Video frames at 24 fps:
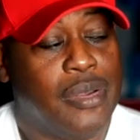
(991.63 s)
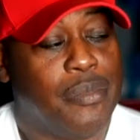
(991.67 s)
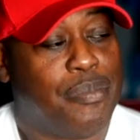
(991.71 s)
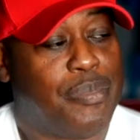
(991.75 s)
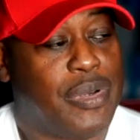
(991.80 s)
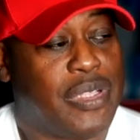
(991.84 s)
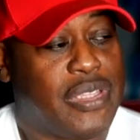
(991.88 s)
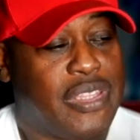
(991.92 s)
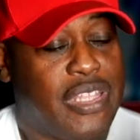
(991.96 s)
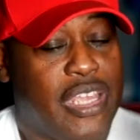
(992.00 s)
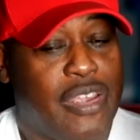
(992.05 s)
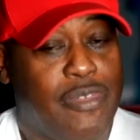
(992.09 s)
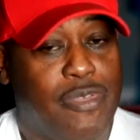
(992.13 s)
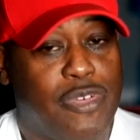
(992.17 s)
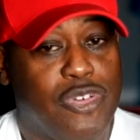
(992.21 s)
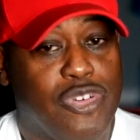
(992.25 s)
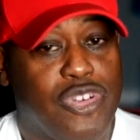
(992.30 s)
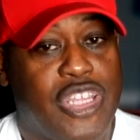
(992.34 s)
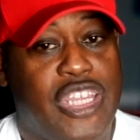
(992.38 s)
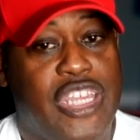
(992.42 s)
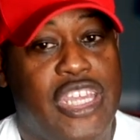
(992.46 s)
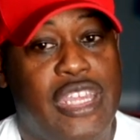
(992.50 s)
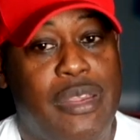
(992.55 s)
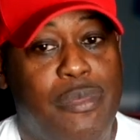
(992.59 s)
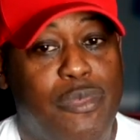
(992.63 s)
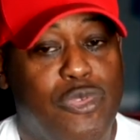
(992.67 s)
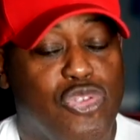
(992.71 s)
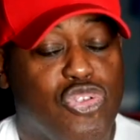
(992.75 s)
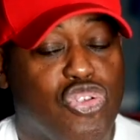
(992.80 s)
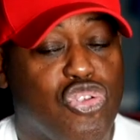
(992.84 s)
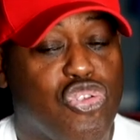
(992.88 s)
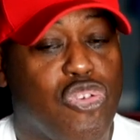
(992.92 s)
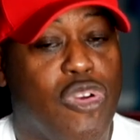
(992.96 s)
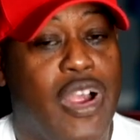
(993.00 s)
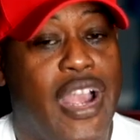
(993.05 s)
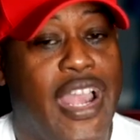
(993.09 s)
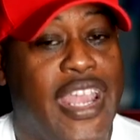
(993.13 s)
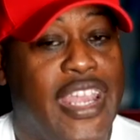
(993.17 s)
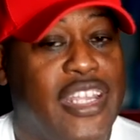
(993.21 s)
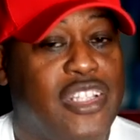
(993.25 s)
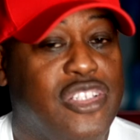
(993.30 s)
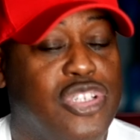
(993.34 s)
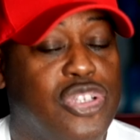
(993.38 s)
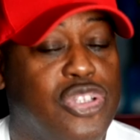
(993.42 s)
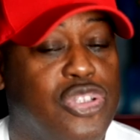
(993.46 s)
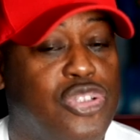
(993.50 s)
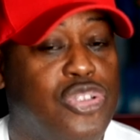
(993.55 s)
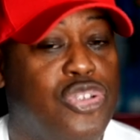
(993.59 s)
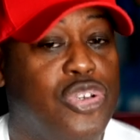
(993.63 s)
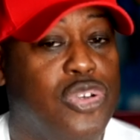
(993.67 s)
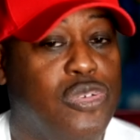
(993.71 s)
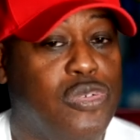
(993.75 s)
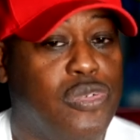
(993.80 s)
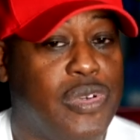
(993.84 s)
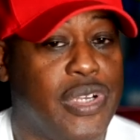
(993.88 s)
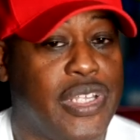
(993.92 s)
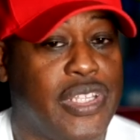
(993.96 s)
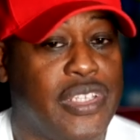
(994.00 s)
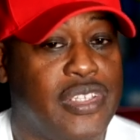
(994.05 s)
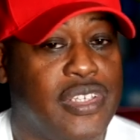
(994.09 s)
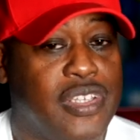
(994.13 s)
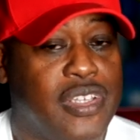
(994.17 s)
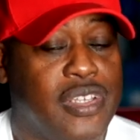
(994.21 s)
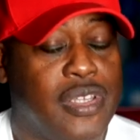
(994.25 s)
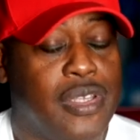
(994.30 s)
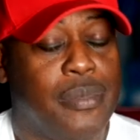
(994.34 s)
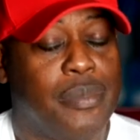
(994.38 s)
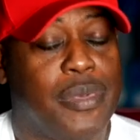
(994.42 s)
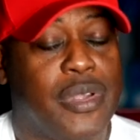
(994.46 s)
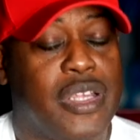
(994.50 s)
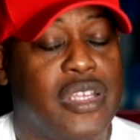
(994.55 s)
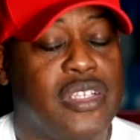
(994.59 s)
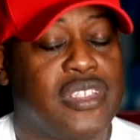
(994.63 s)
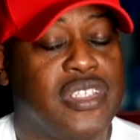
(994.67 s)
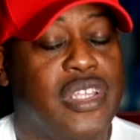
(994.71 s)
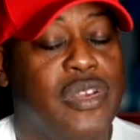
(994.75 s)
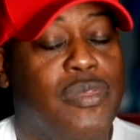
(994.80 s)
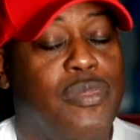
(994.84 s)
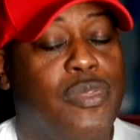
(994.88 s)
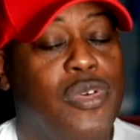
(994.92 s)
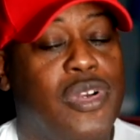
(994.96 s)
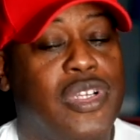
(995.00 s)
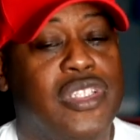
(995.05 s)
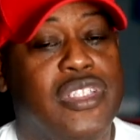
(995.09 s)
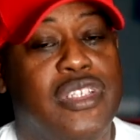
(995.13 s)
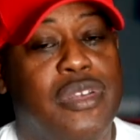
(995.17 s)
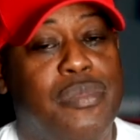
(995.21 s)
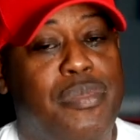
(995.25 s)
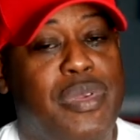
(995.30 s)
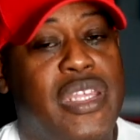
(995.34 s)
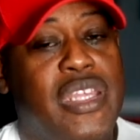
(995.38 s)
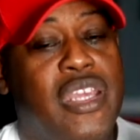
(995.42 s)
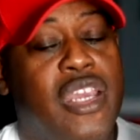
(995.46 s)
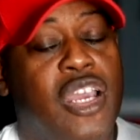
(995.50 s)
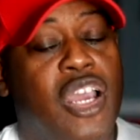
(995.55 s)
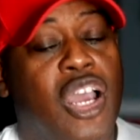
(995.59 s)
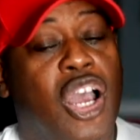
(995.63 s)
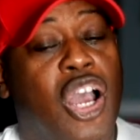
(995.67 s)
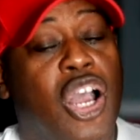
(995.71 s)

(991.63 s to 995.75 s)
But they will keep trying to do it because they want to be